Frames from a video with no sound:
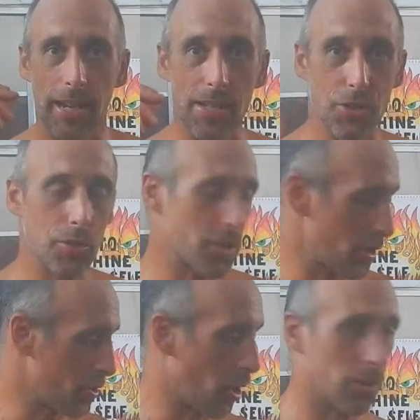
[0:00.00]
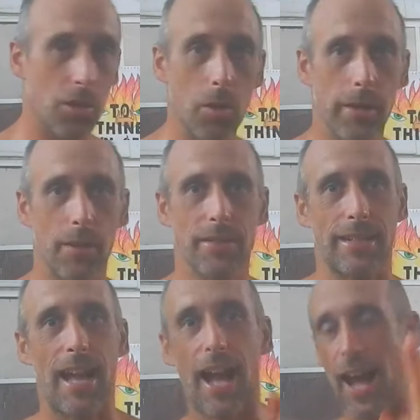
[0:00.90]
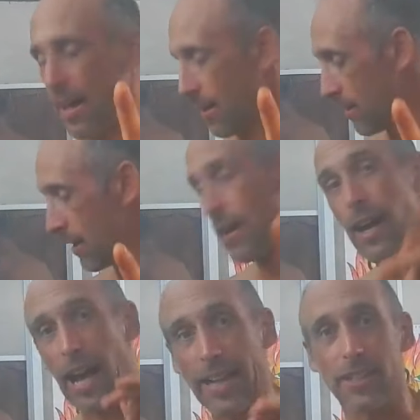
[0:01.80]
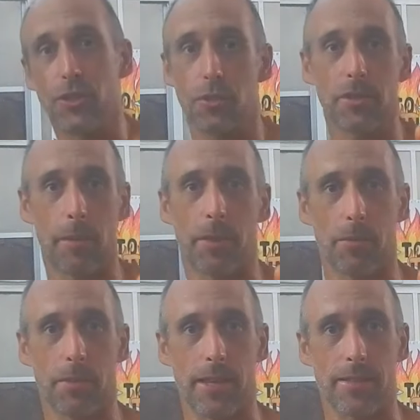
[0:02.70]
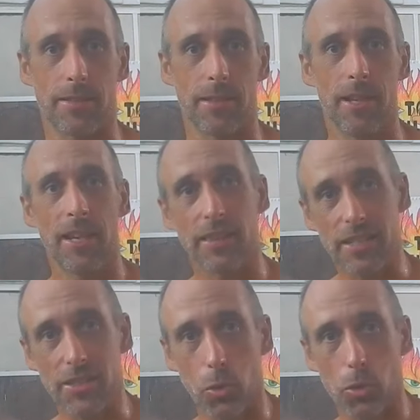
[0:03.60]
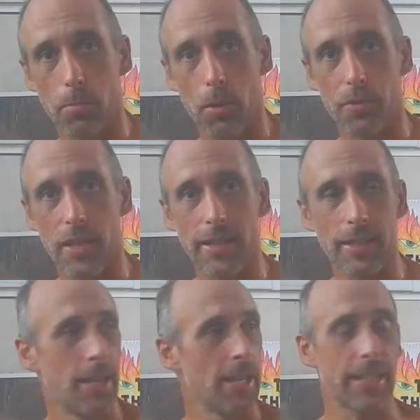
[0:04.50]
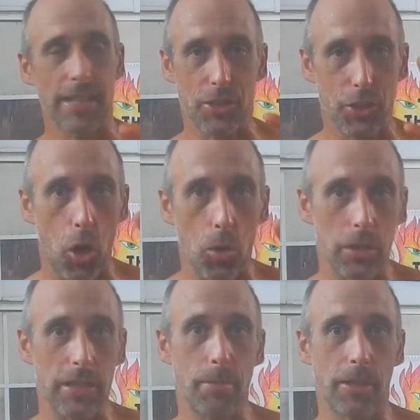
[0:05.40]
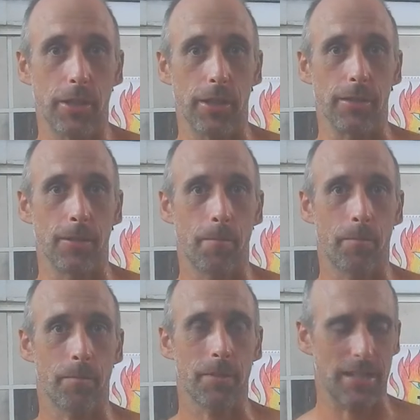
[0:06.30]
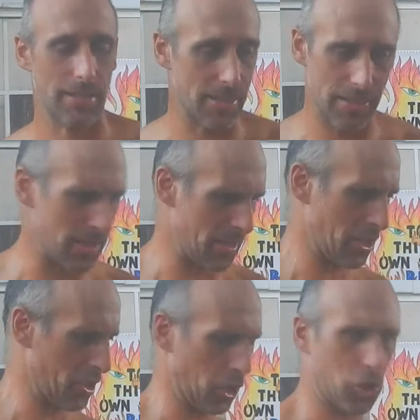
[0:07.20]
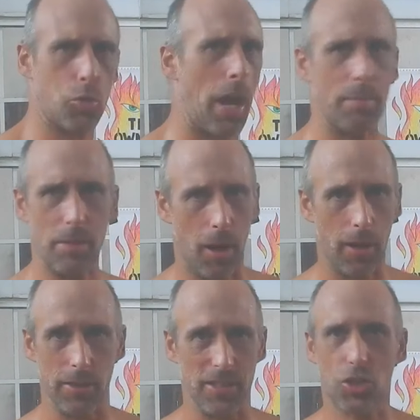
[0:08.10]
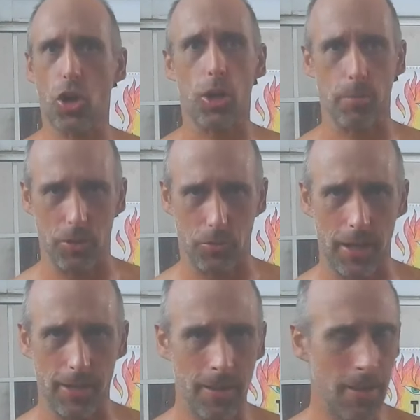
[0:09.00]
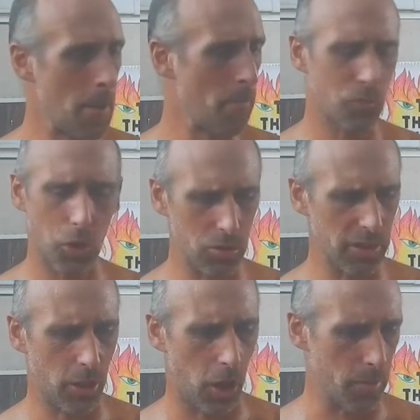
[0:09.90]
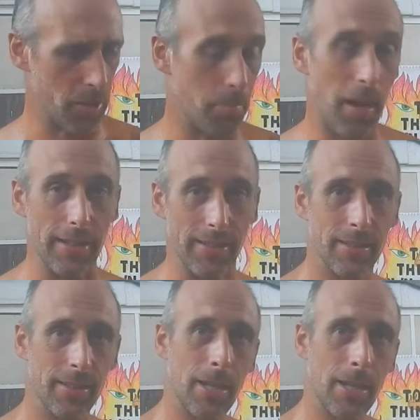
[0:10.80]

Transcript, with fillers: And as soon as it started going, I was like, ah, I can do something with this. This solar boat thing can totally be good. Because this, this is just a crappy model. It's garbage, right? Totally garbage. But